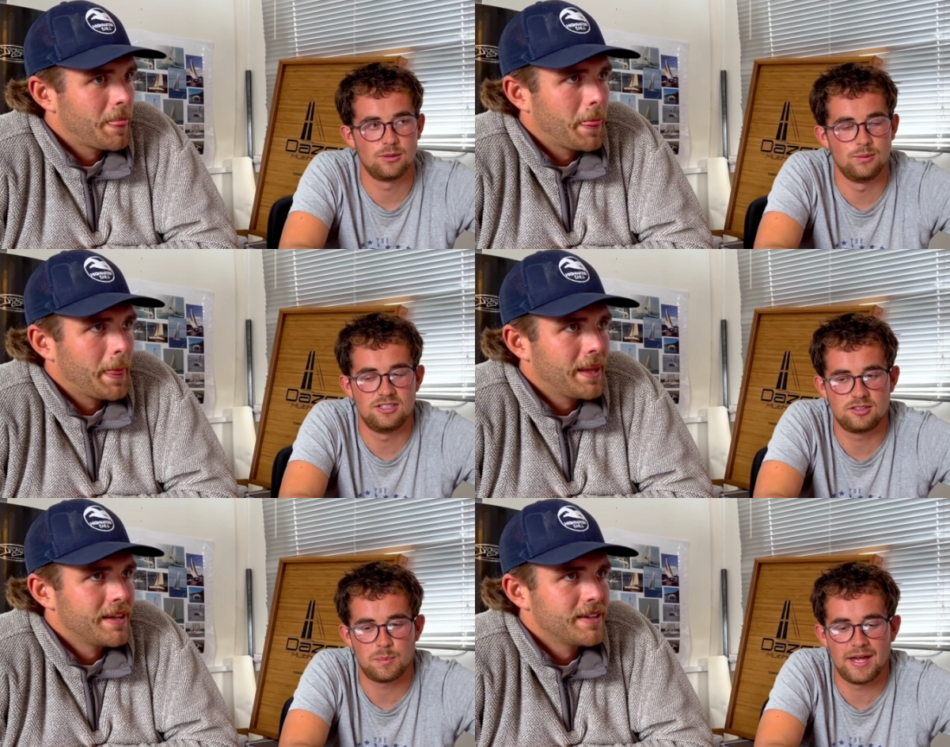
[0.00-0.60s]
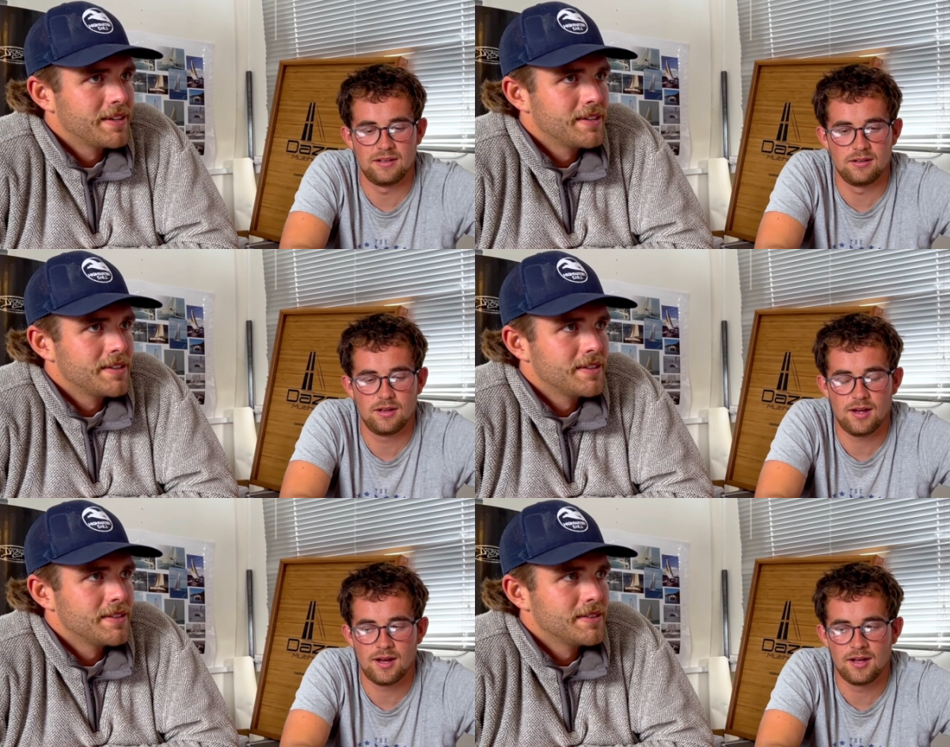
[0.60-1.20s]
Speaker 1: we spent
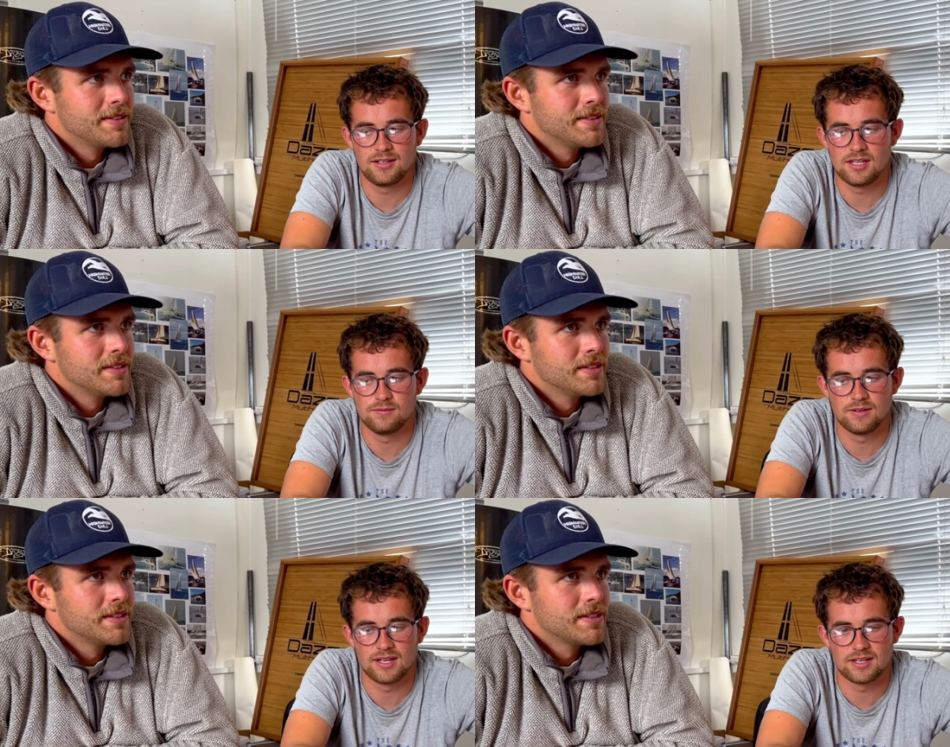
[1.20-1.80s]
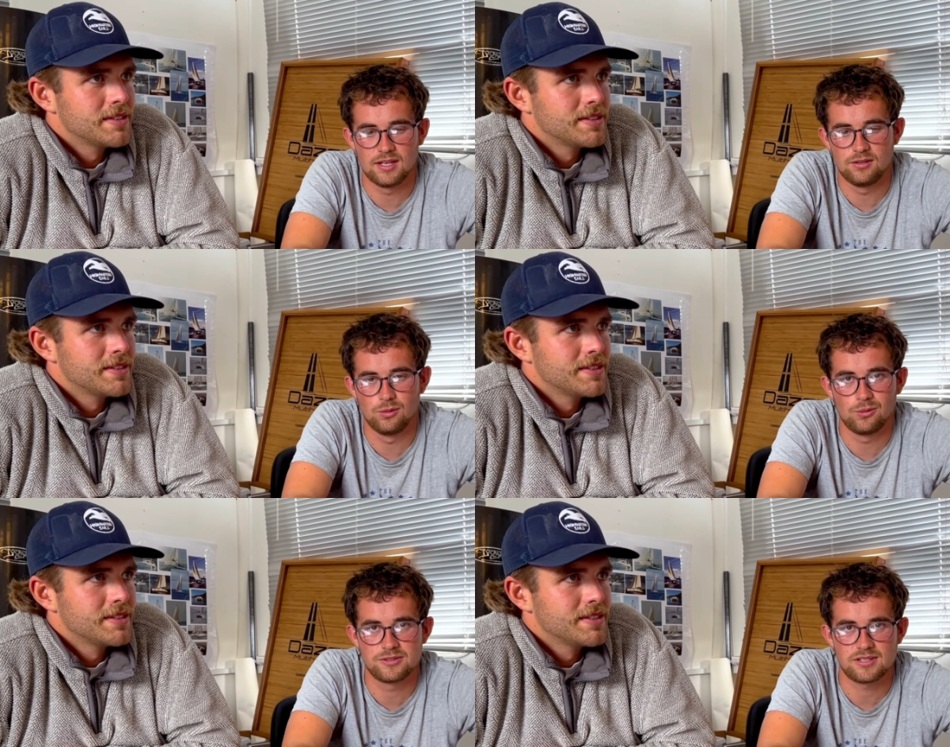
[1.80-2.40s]
an evening in
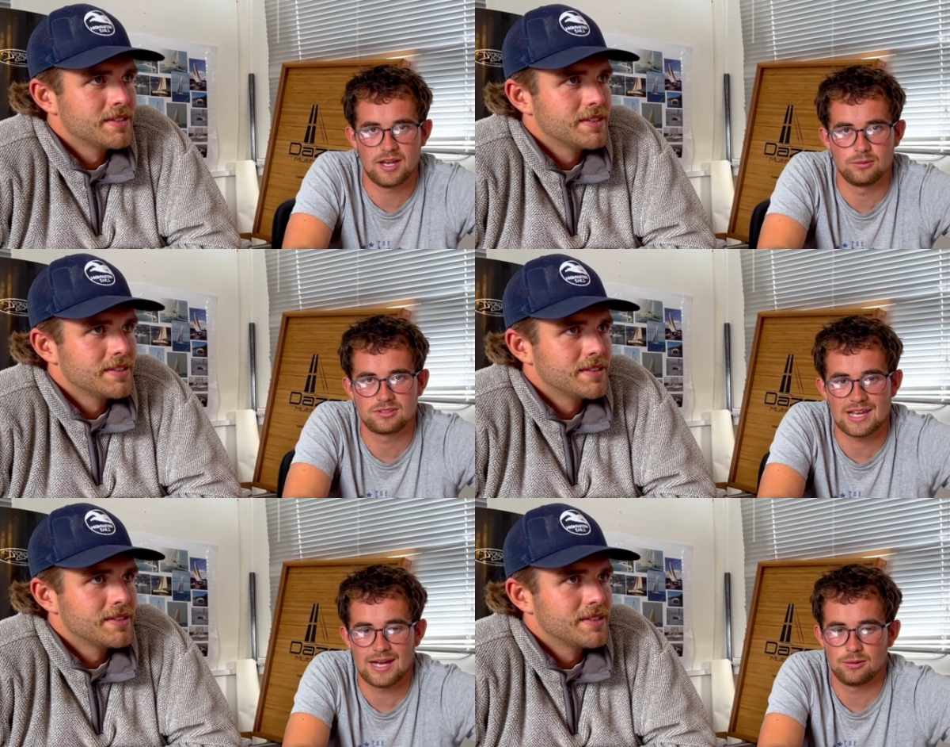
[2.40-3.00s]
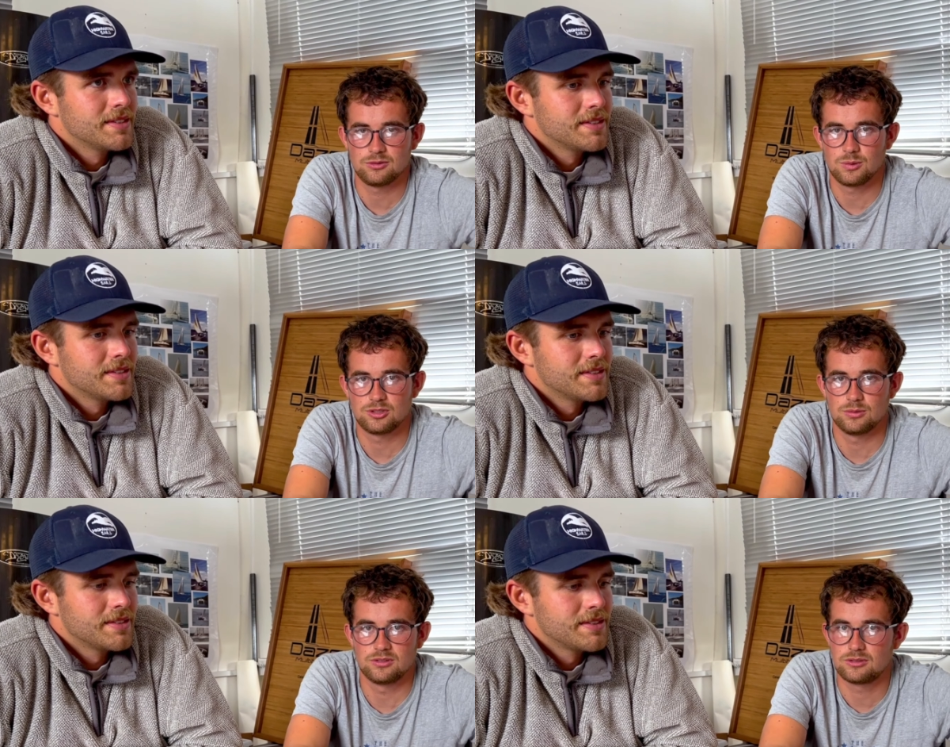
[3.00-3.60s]
North Sails Cowes,
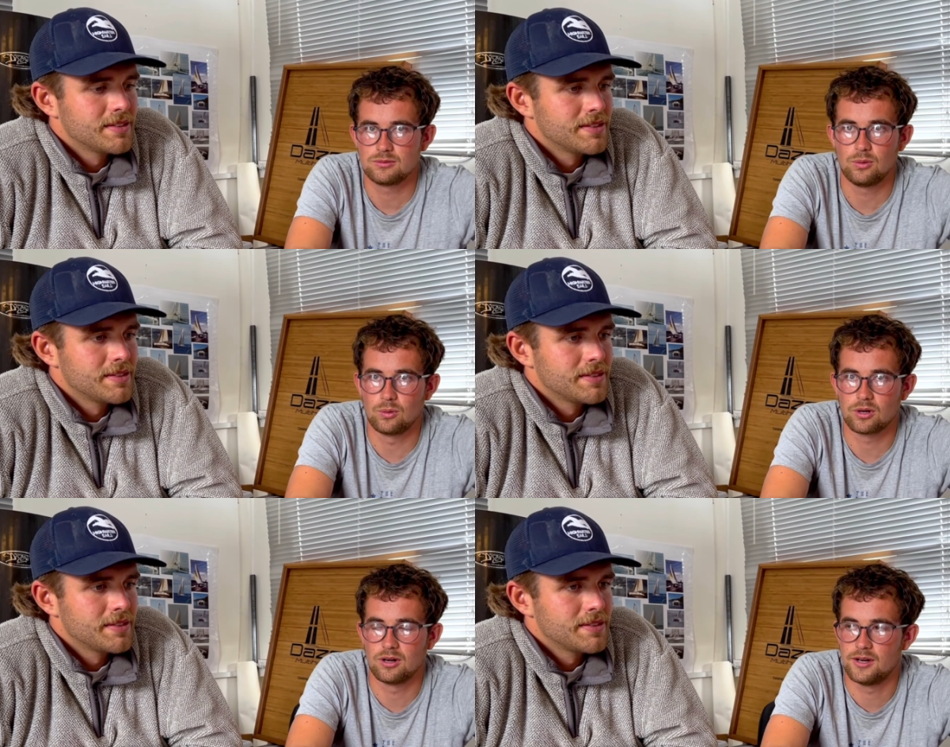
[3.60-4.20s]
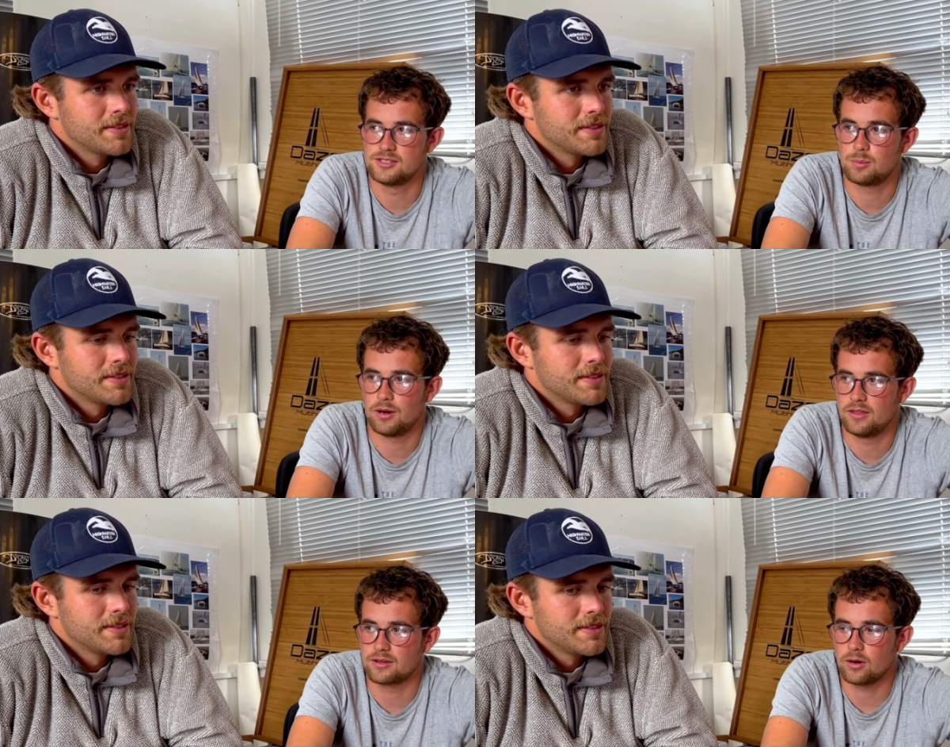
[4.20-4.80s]
which was organised
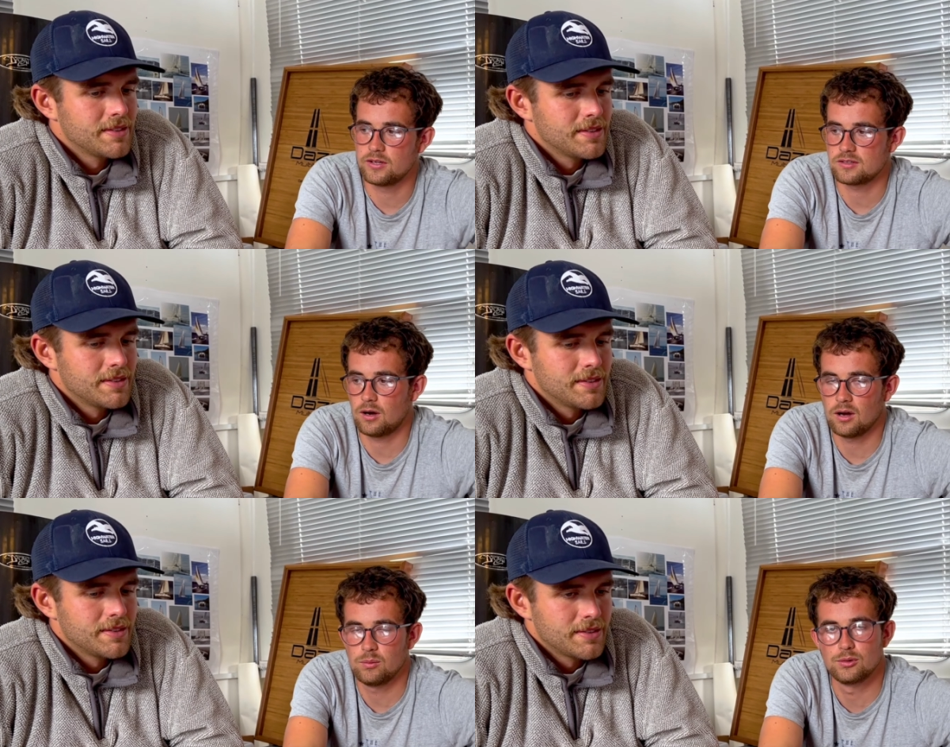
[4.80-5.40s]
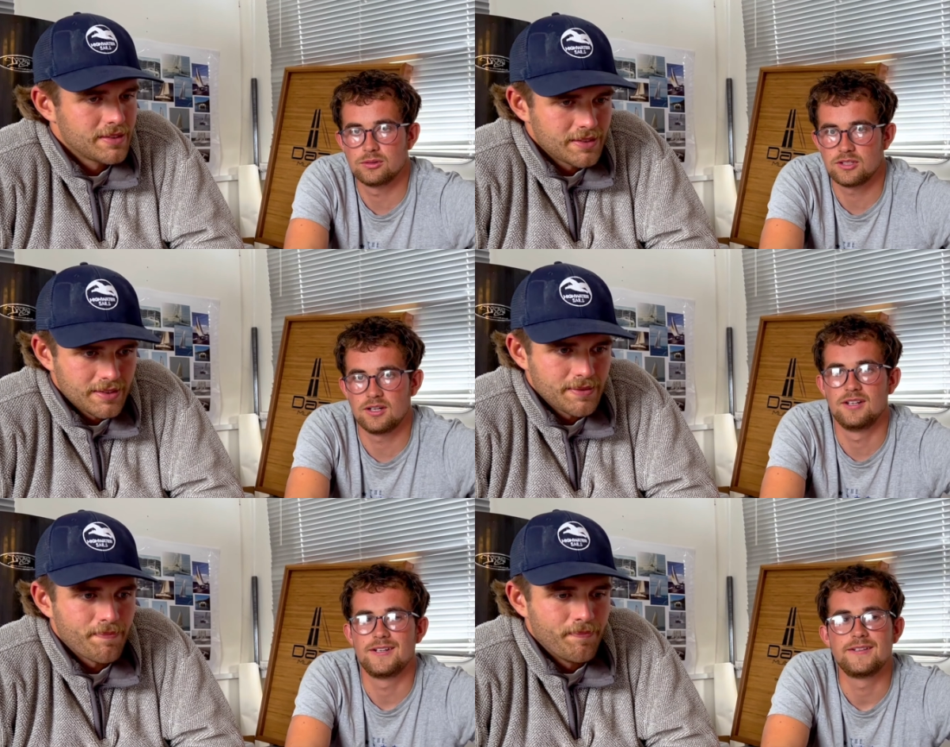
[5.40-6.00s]
by the guys at Highwater,
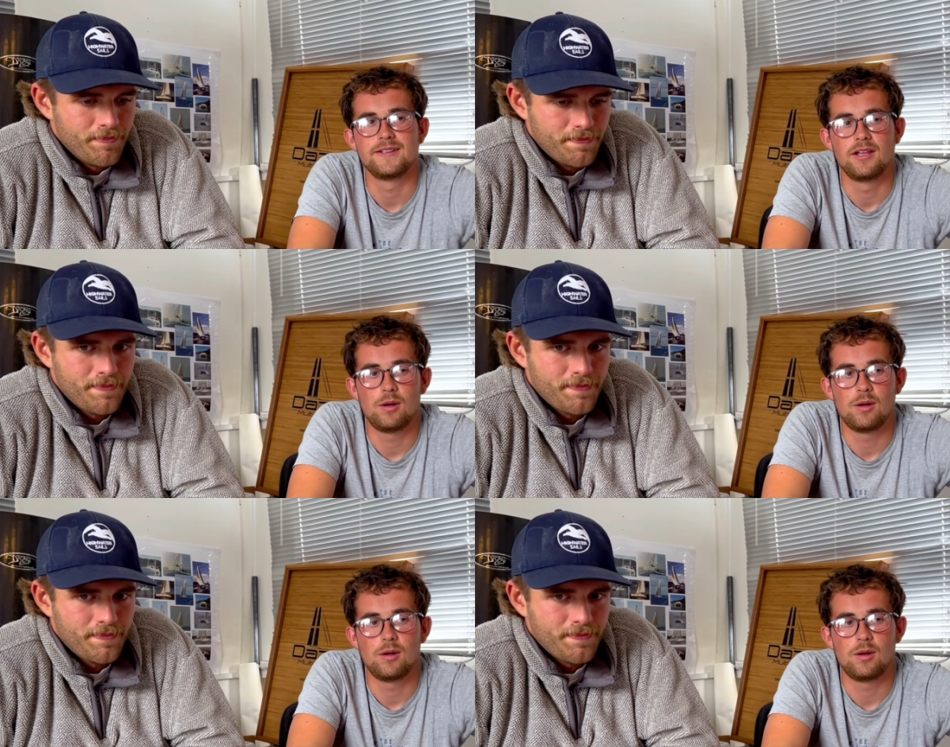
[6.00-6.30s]
mm.